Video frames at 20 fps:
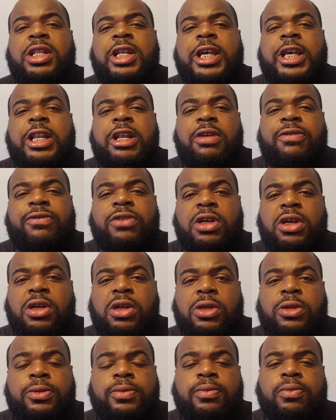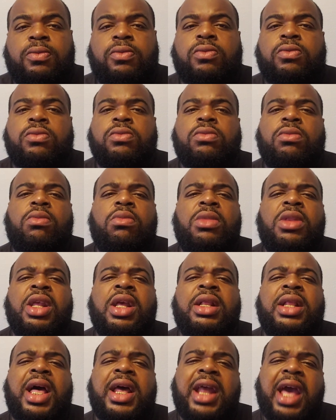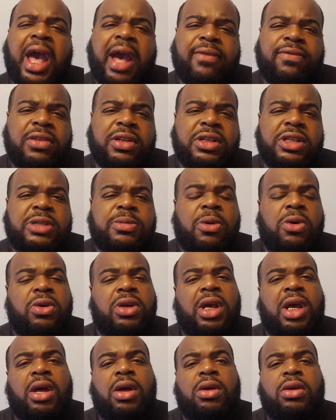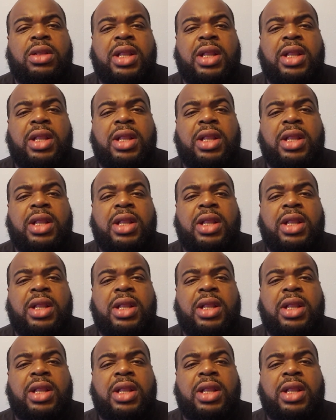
NFL, a lot of athletes spoke out.